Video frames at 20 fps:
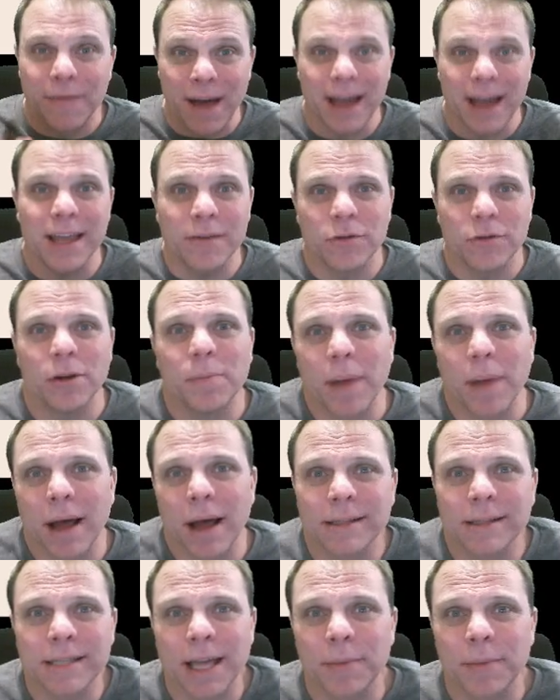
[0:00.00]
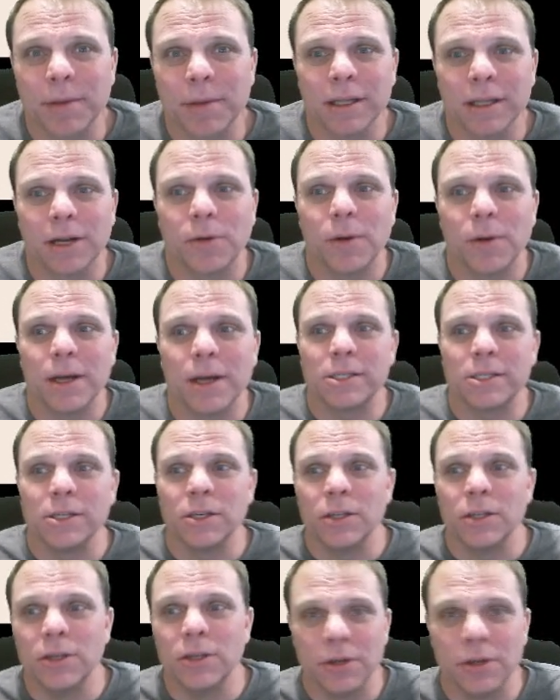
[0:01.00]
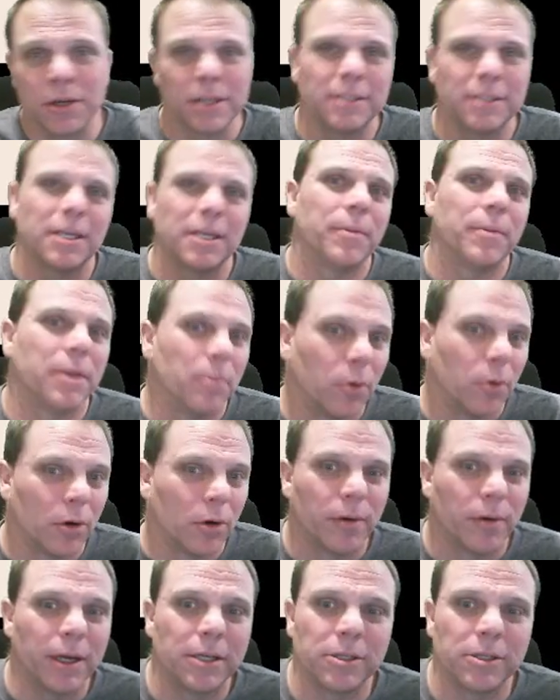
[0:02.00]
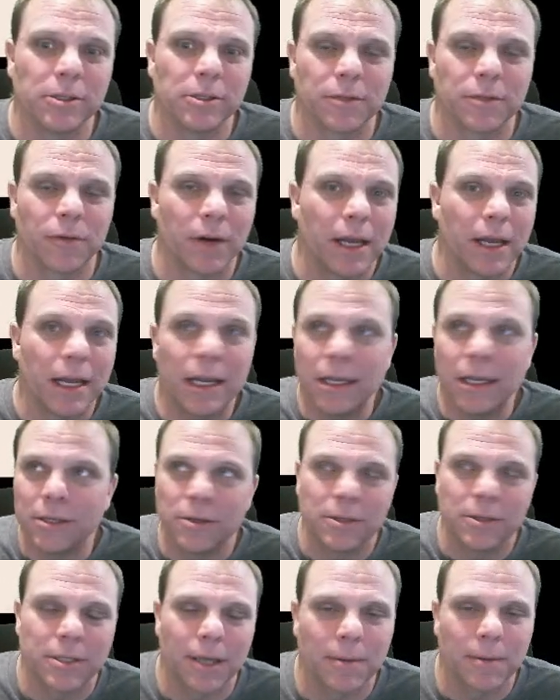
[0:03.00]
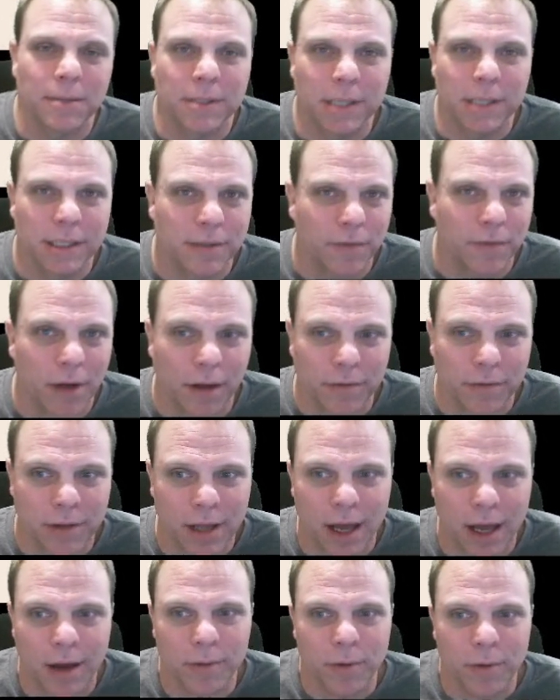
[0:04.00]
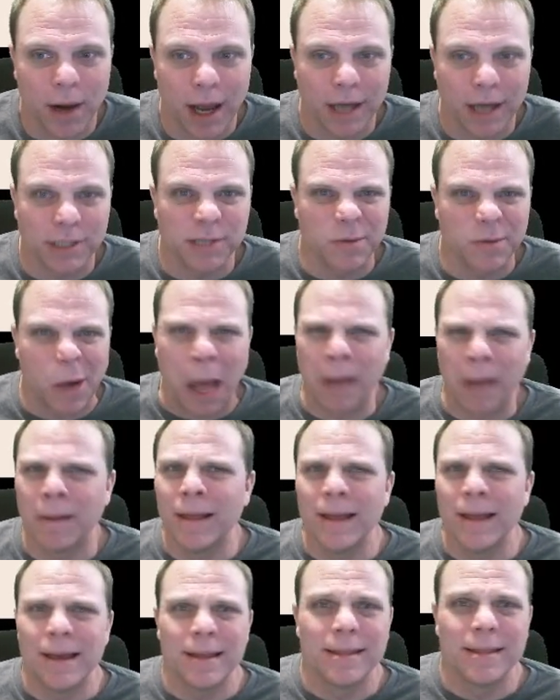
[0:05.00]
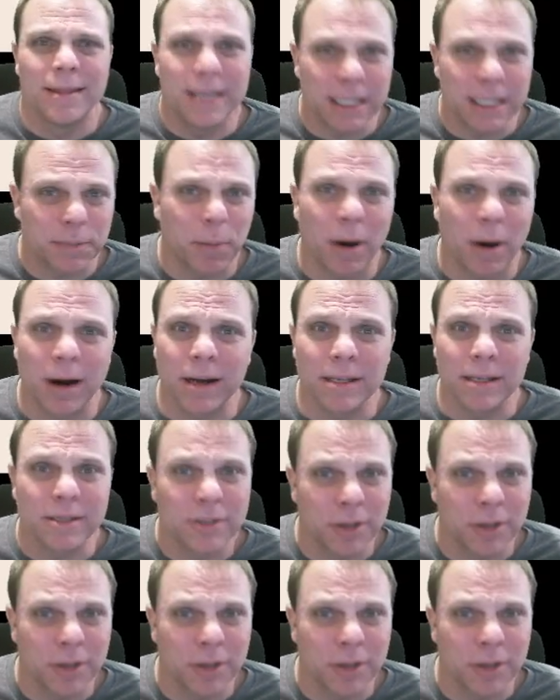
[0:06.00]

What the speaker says: I give you a balanced chemical equation, you can tell me the mole ratios for any two substances involved in that reaction. Now, this part is